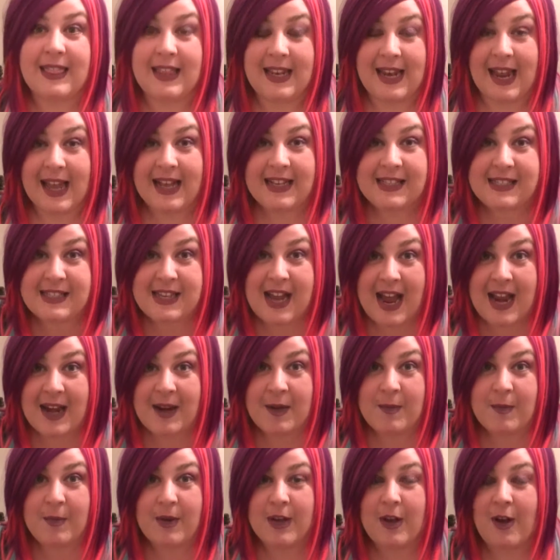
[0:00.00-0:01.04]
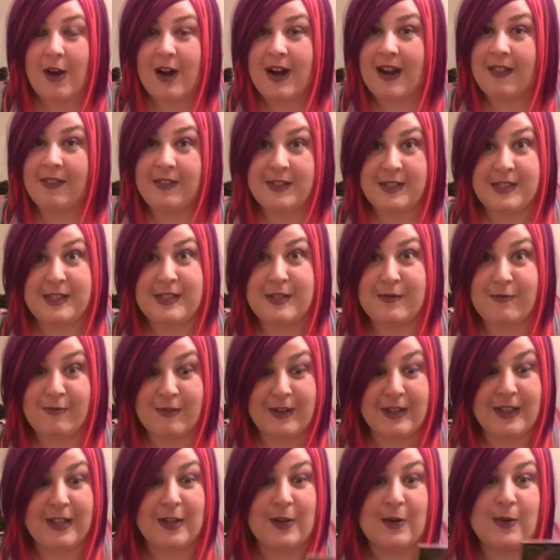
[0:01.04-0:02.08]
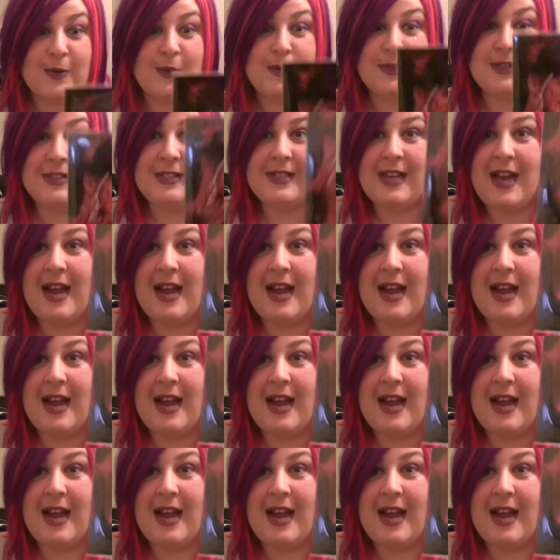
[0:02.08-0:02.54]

The next item we got, and this is really cool, this